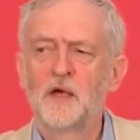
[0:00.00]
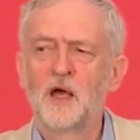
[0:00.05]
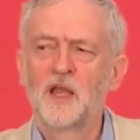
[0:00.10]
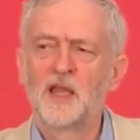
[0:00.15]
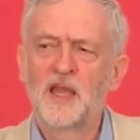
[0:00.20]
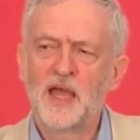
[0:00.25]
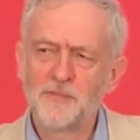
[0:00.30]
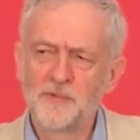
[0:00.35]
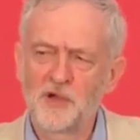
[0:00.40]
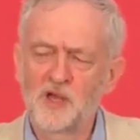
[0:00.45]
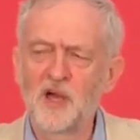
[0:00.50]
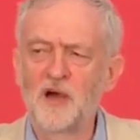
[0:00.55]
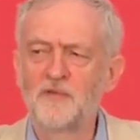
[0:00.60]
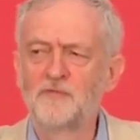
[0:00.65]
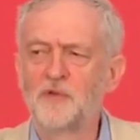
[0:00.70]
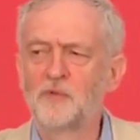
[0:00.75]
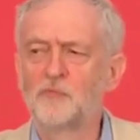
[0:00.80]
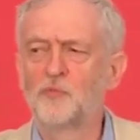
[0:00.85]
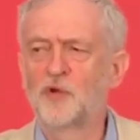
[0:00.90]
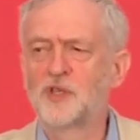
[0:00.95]
A Labour
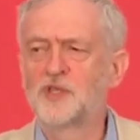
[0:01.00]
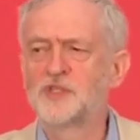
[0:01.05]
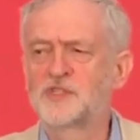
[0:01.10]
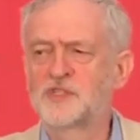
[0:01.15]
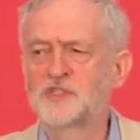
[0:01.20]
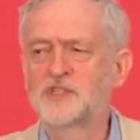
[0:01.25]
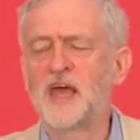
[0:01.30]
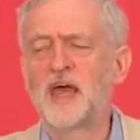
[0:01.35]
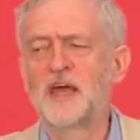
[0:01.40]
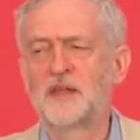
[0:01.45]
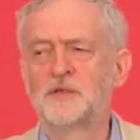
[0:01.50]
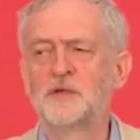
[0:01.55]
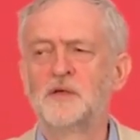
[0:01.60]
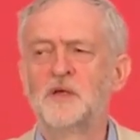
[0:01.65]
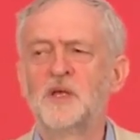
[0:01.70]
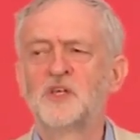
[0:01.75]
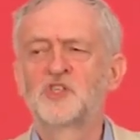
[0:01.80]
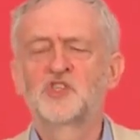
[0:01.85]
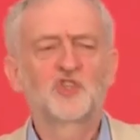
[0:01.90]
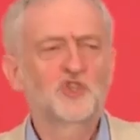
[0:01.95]
government would instead
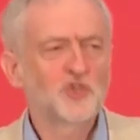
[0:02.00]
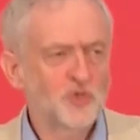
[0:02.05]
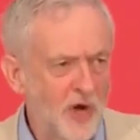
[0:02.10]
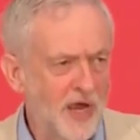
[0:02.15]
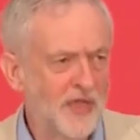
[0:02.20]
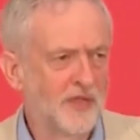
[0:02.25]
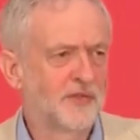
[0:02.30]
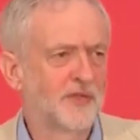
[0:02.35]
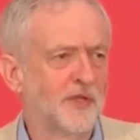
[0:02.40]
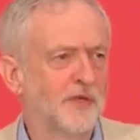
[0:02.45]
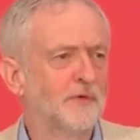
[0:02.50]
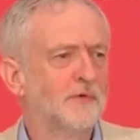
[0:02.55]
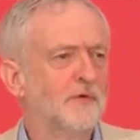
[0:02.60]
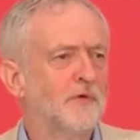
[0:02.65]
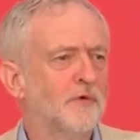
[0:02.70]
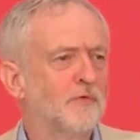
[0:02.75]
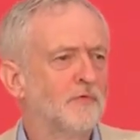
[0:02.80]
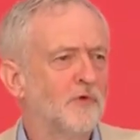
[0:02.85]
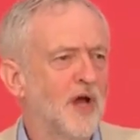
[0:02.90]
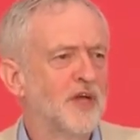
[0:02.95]
strengthen
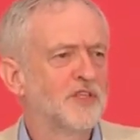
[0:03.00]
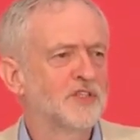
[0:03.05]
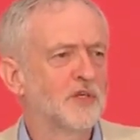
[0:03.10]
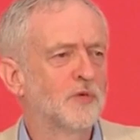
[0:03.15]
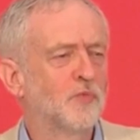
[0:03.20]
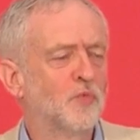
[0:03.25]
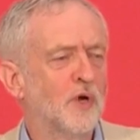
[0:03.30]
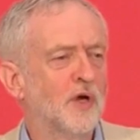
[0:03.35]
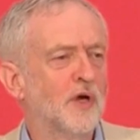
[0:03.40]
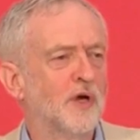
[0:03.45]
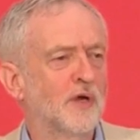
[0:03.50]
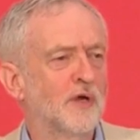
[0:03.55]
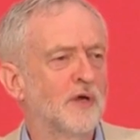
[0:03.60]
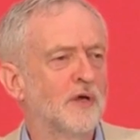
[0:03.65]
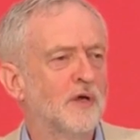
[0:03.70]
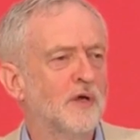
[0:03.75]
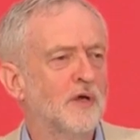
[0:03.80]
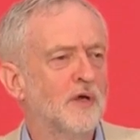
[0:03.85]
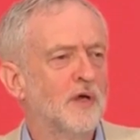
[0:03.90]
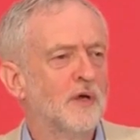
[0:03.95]
rights at
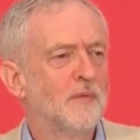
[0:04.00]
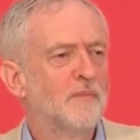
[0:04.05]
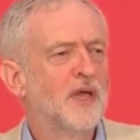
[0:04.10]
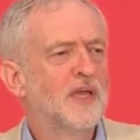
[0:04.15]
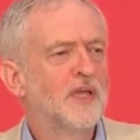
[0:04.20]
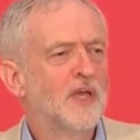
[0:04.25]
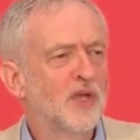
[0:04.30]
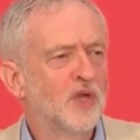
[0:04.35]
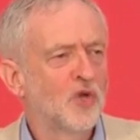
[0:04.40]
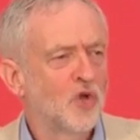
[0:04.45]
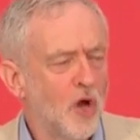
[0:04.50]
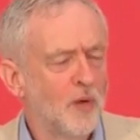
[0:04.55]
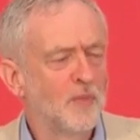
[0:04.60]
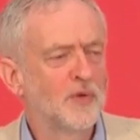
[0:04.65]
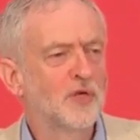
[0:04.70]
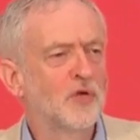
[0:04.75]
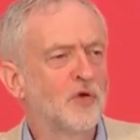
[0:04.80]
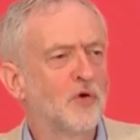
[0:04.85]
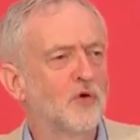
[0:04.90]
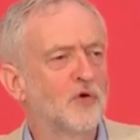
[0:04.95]
work, making
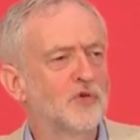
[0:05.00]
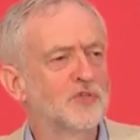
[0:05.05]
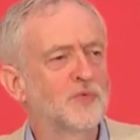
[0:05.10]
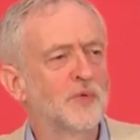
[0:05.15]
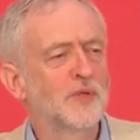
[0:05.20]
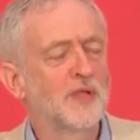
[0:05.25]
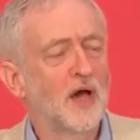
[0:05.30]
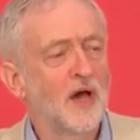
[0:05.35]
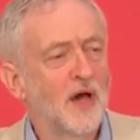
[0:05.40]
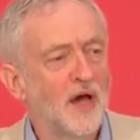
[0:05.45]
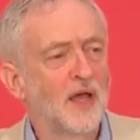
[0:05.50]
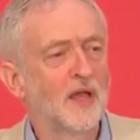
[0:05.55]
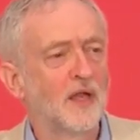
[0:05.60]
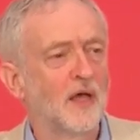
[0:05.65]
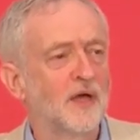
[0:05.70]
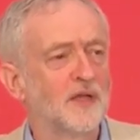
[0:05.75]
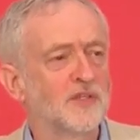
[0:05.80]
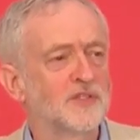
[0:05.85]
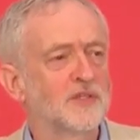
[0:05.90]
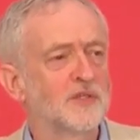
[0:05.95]
common cause with our
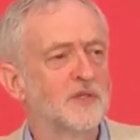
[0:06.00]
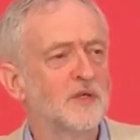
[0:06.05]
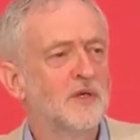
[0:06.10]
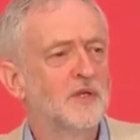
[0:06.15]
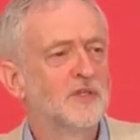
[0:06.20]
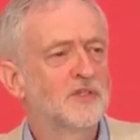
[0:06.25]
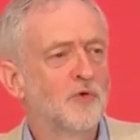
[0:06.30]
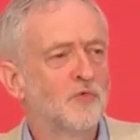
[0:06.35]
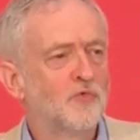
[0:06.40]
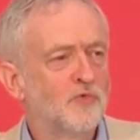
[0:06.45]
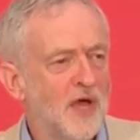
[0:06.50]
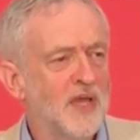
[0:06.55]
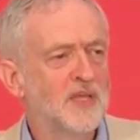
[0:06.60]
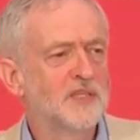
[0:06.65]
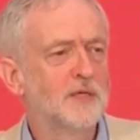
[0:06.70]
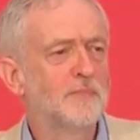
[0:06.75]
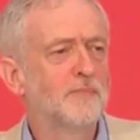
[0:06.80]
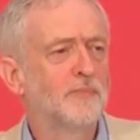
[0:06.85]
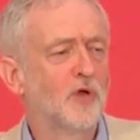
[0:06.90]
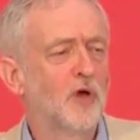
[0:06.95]
allies to
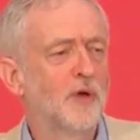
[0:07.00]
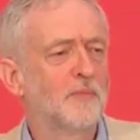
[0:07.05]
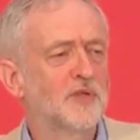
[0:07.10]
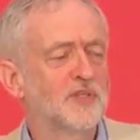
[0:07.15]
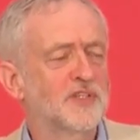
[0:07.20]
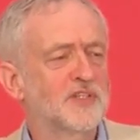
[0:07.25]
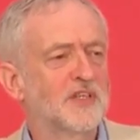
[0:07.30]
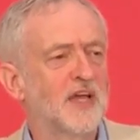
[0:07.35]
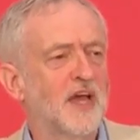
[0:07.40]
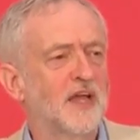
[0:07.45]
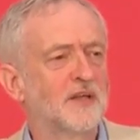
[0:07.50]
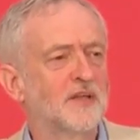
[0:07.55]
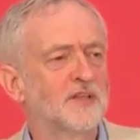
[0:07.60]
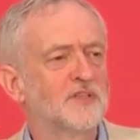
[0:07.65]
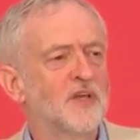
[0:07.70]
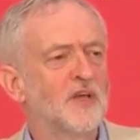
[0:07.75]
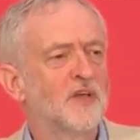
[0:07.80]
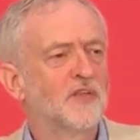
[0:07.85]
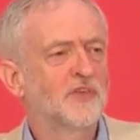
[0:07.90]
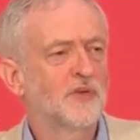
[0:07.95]
raise employment
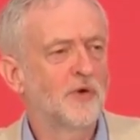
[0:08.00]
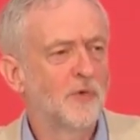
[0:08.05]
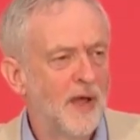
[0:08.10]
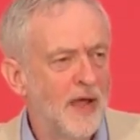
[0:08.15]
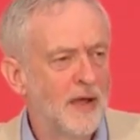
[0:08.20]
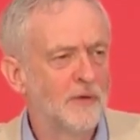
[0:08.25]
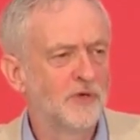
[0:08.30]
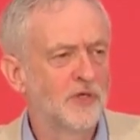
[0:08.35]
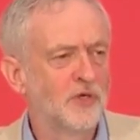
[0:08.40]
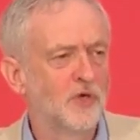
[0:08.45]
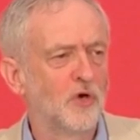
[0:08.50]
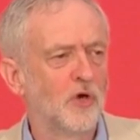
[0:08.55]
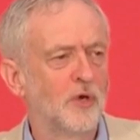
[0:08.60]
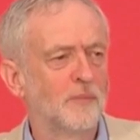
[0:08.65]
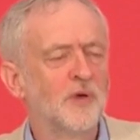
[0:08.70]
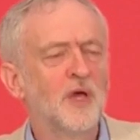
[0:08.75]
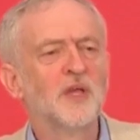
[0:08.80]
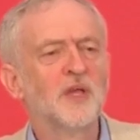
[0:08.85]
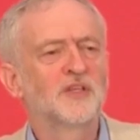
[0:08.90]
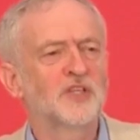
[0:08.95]
standards throughout
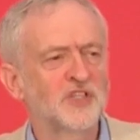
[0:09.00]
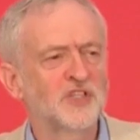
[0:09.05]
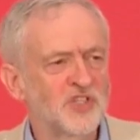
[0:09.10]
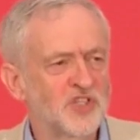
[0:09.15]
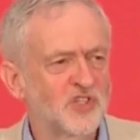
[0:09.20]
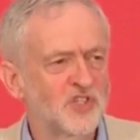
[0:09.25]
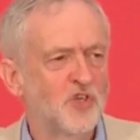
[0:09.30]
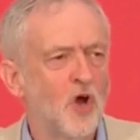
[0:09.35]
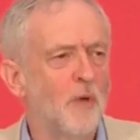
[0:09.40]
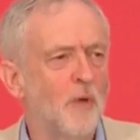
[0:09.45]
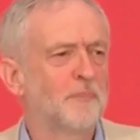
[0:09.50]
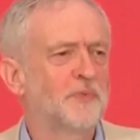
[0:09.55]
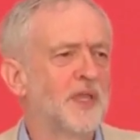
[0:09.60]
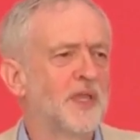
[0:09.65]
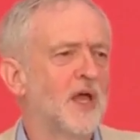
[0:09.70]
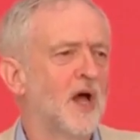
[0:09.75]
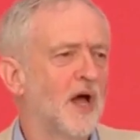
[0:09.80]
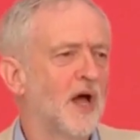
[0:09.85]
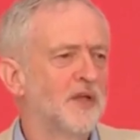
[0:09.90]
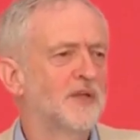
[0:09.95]
Europe, to stop
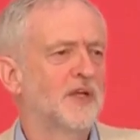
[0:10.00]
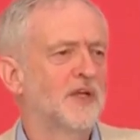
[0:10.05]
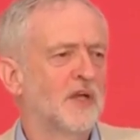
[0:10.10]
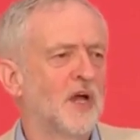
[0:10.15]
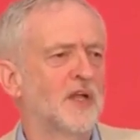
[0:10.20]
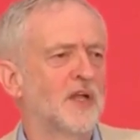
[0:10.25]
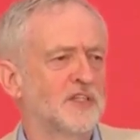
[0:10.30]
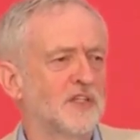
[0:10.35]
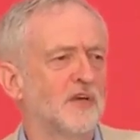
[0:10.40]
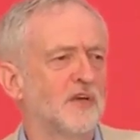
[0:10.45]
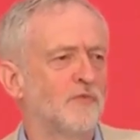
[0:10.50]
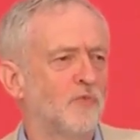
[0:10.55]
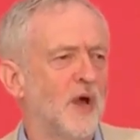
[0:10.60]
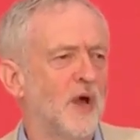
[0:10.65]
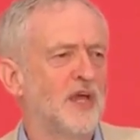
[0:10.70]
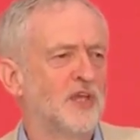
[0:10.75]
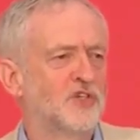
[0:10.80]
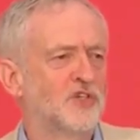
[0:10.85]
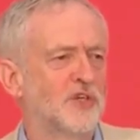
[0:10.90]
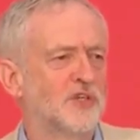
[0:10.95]
the undercutting of
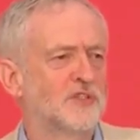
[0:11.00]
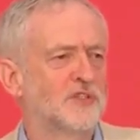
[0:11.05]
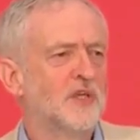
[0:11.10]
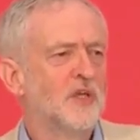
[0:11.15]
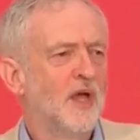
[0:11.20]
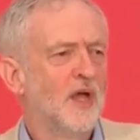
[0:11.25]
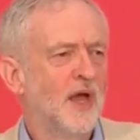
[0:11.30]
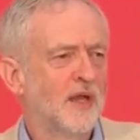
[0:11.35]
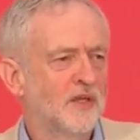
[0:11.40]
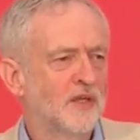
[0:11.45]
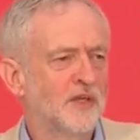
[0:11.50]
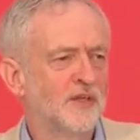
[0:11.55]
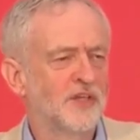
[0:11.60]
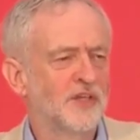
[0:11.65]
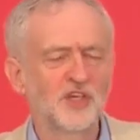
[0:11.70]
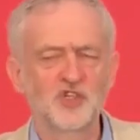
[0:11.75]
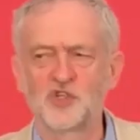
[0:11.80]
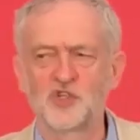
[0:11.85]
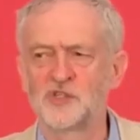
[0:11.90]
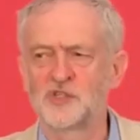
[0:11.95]
wages and
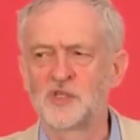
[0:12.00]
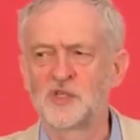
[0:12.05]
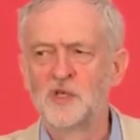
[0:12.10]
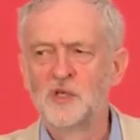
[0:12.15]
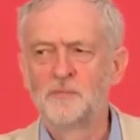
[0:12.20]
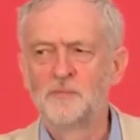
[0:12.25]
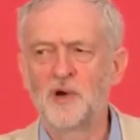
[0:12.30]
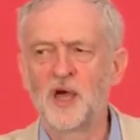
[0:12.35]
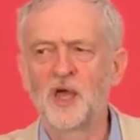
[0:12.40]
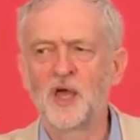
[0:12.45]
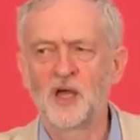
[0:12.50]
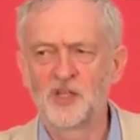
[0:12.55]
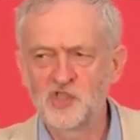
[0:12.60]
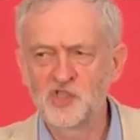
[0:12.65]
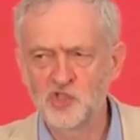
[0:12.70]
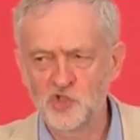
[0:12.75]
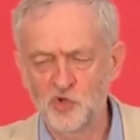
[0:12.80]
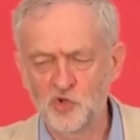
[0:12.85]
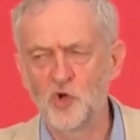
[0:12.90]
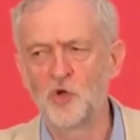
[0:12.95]
conditions by
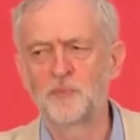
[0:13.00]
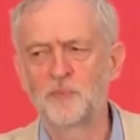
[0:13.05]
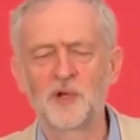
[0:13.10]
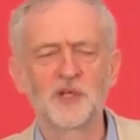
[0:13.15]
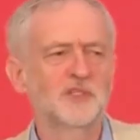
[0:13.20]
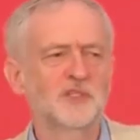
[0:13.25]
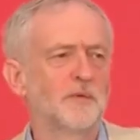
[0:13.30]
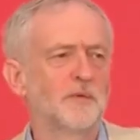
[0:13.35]
unscrupulous